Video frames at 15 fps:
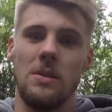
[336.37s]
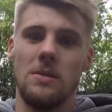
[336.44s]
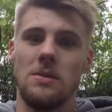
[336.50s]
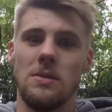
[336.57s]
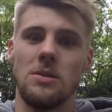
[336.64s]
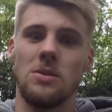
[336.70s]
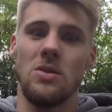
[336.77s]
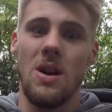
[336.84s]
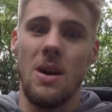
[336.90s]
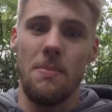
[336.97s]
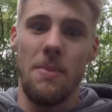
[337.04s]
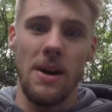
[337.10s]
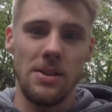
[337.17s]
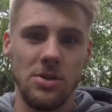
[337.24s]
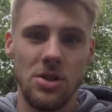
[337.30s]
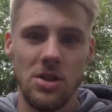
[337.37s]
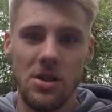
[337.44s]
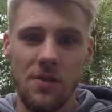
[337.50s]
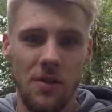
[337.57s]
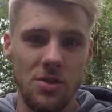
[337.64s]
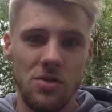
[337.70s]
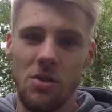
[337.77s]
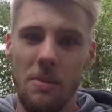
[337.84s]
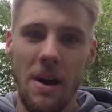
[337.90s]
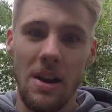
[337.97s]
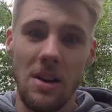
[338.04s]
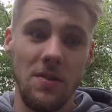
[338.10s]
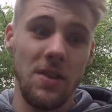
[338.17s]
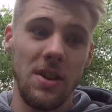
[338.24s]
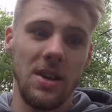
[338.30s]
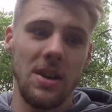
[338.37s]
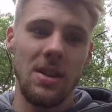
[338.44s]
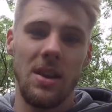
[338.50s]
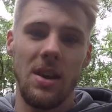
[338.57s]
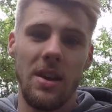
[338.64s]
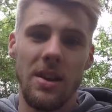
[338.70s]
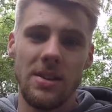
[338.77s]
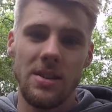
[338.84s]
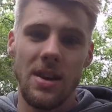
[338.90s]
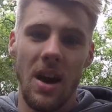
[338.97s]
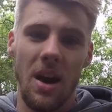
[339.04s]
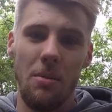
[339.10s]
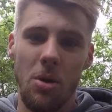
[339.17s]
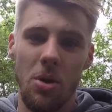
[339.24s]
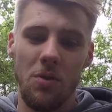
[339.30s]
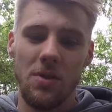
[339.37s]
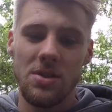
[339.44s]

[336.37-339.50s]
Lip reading: oh crap, engine, if I drop anything in there it's game over.